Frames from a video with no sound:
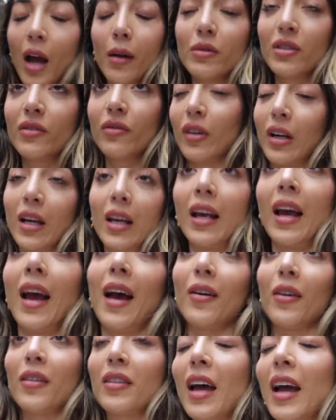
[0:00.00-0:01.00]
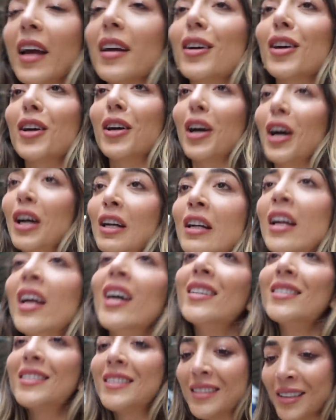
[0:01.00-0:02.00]
I was freaking out thank
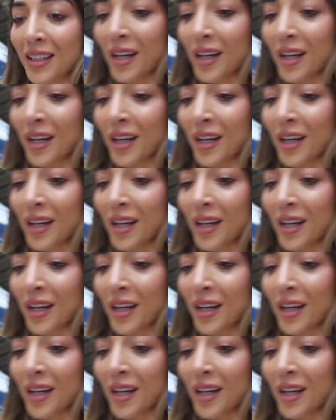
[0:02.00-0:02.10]
goodness